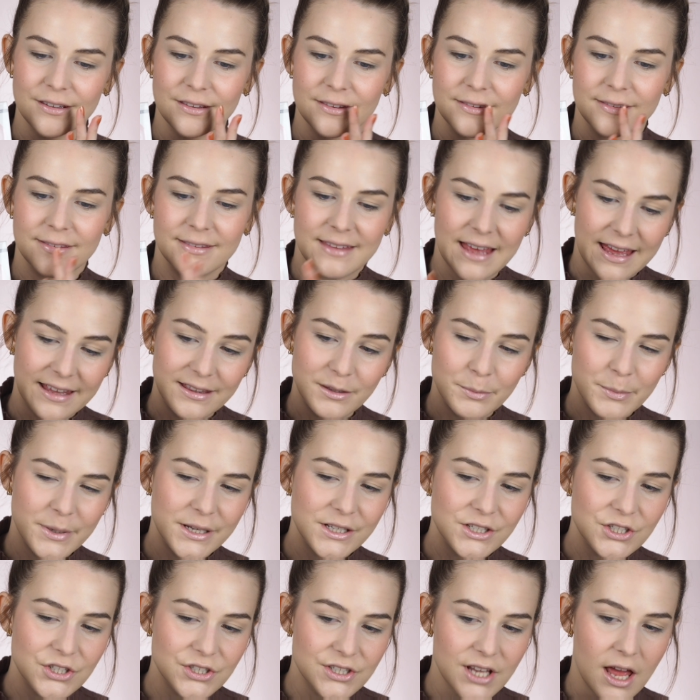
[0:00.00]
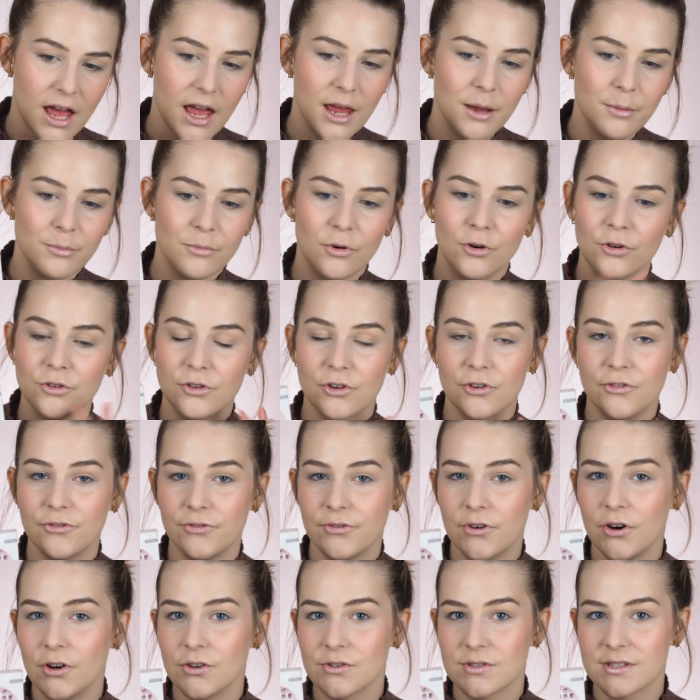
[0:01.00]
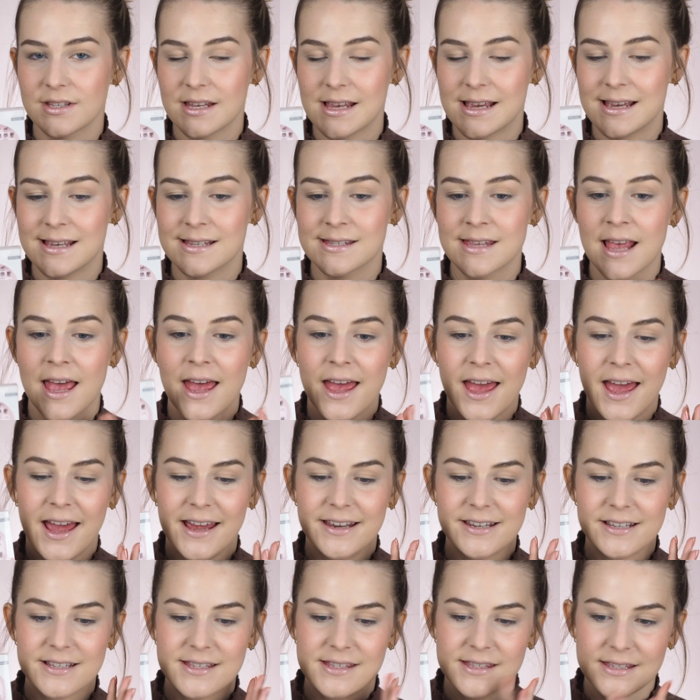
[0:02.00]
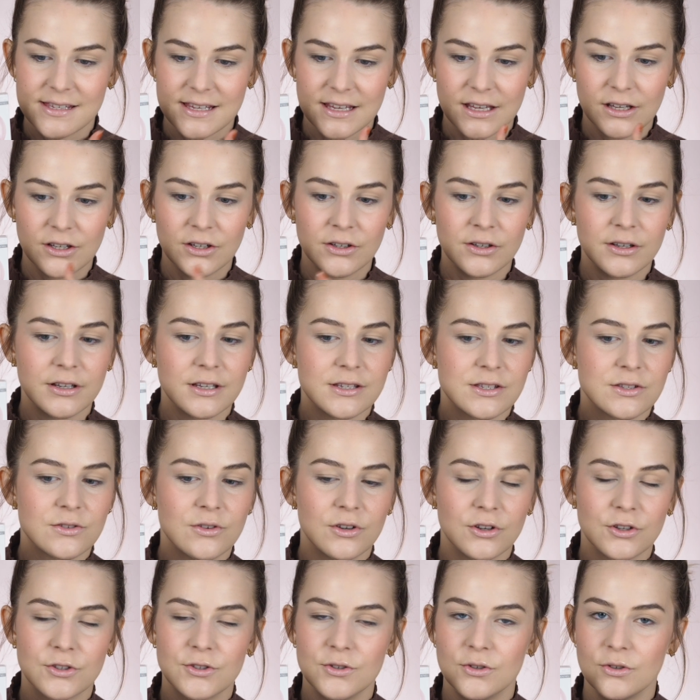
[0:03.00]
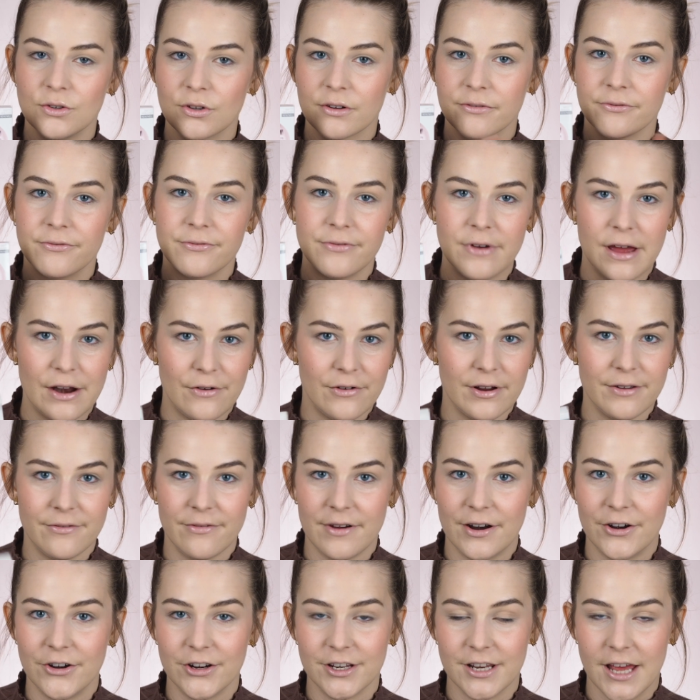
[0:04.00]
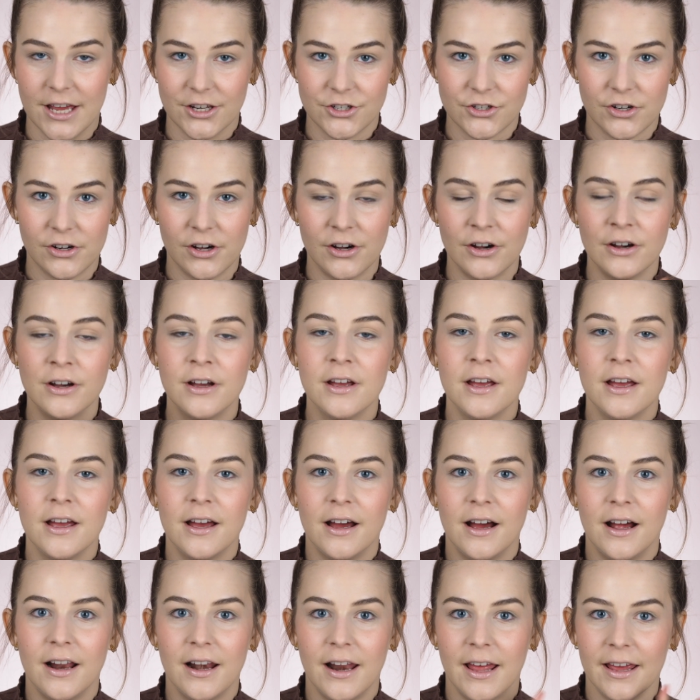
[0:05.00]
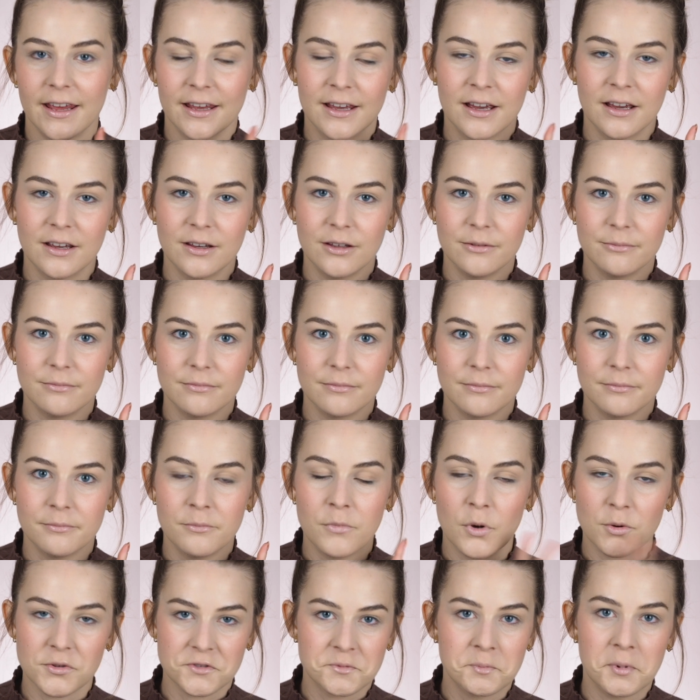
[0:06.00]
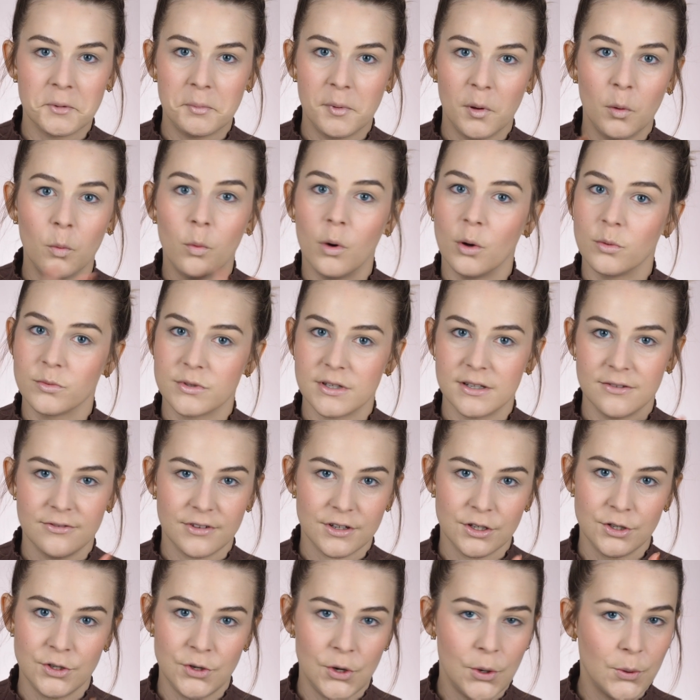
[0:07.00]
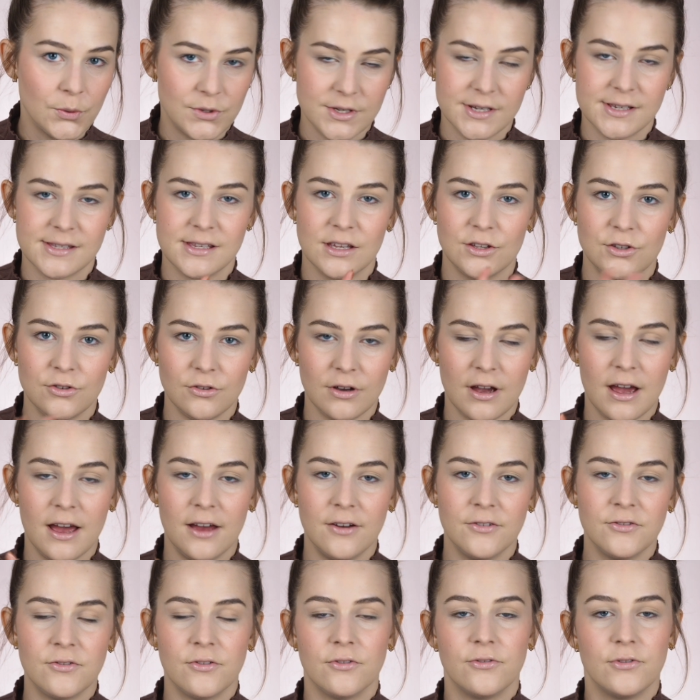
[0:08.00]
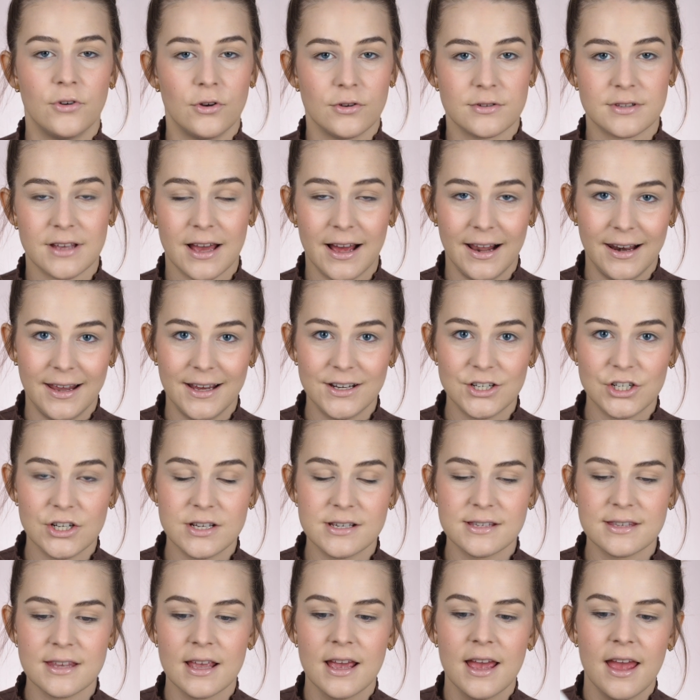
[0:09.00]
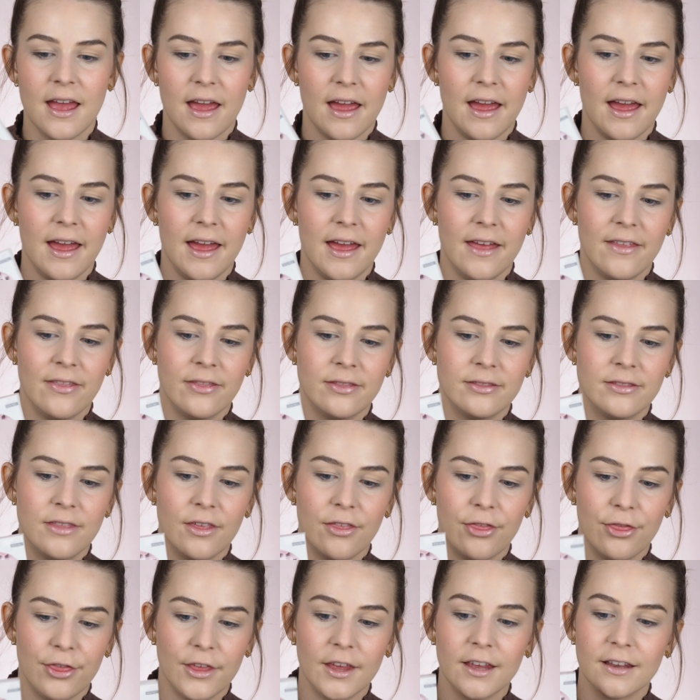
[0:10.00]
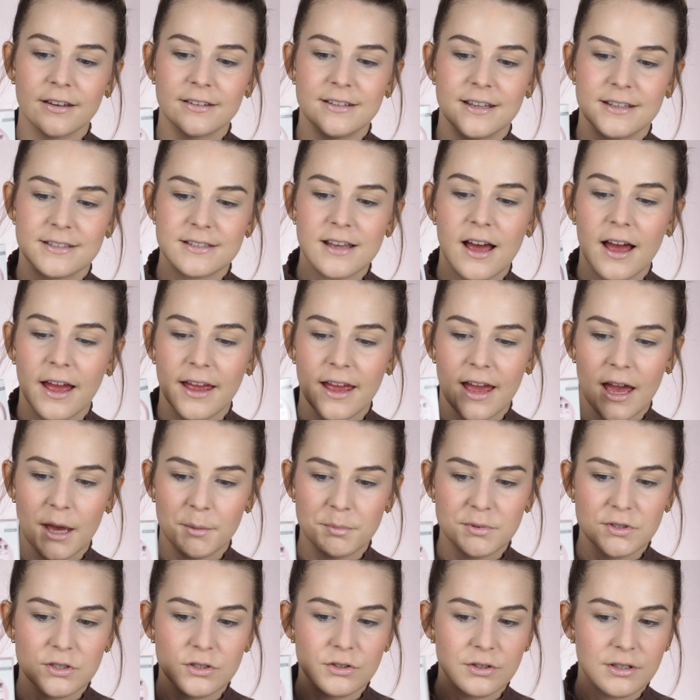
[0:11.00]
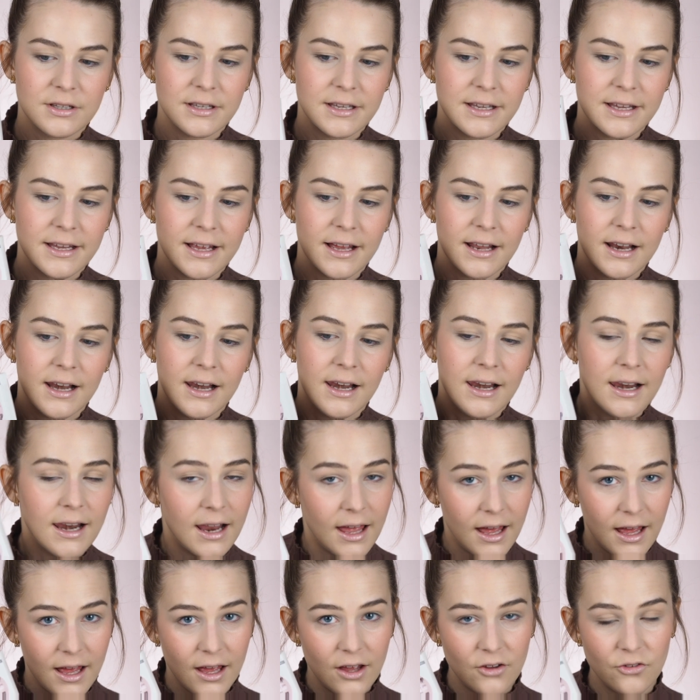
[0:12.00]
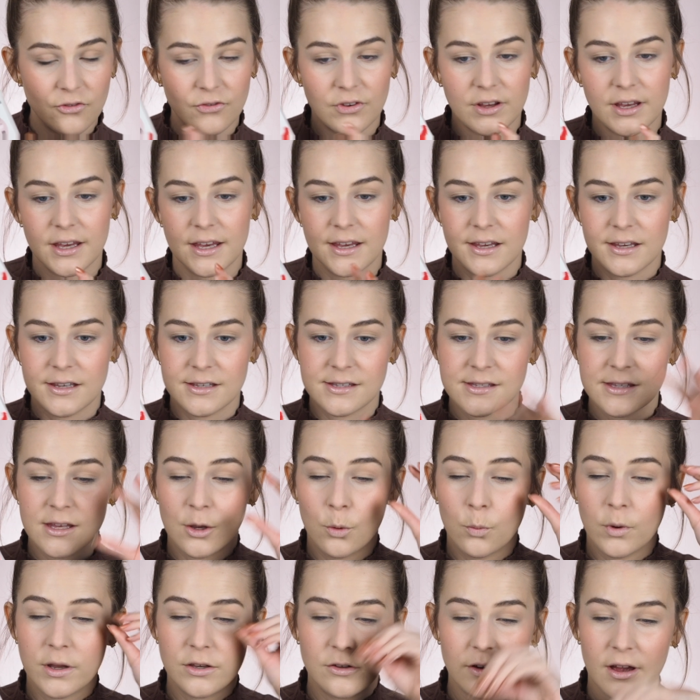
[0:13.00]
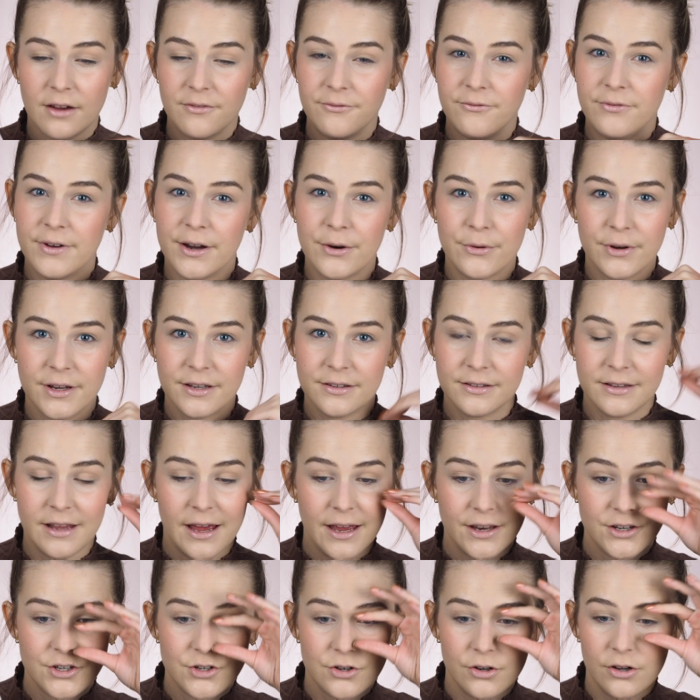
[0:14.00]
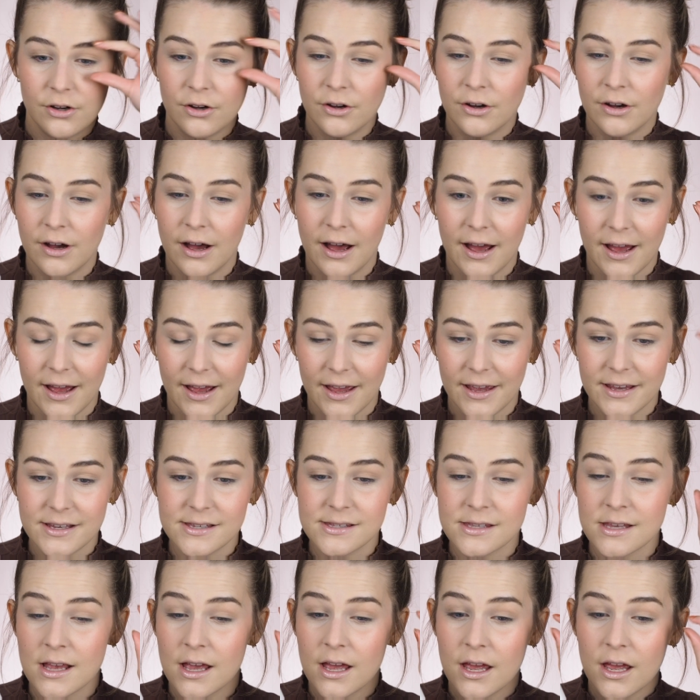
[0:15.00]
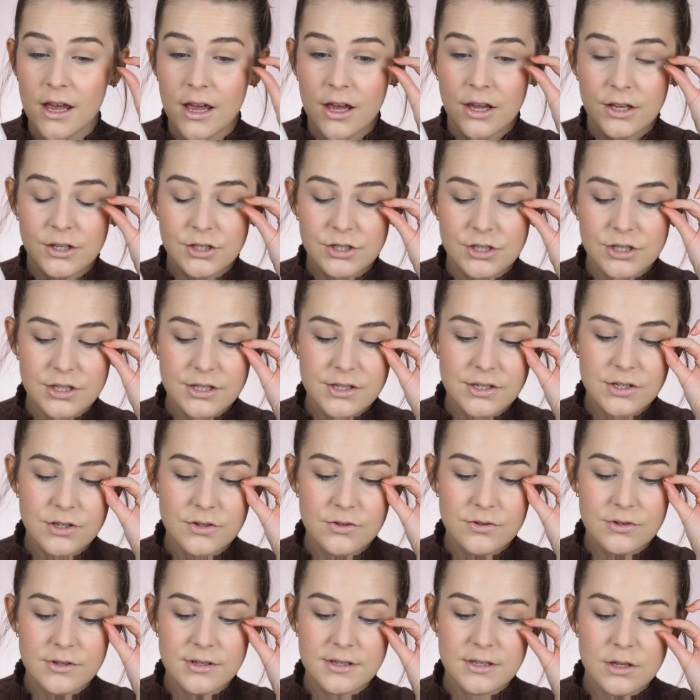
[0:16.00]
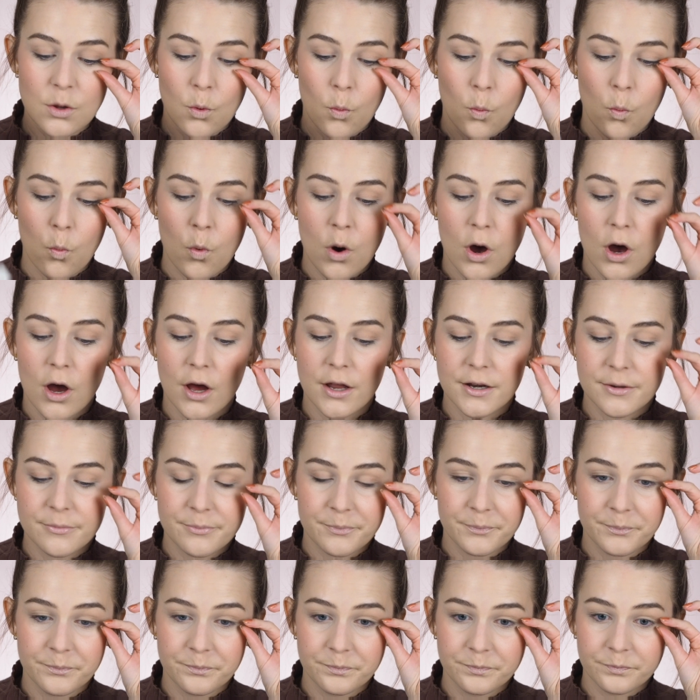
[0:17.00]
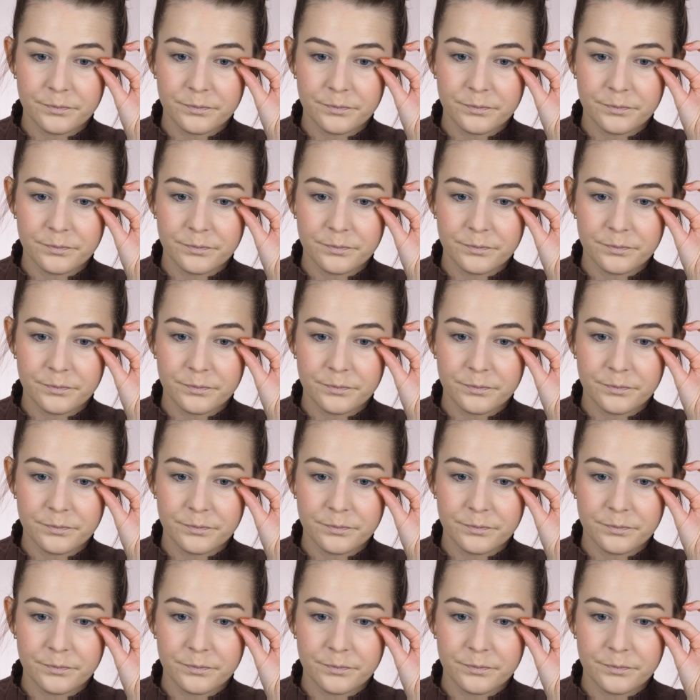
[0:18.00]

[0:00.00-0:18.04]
that much time on your falsies, and it still is going to look very, very natural. Like, most people won't even notice that you have false eyelashes. And the thing that I absolutely love is when you have very natural eyes, just use one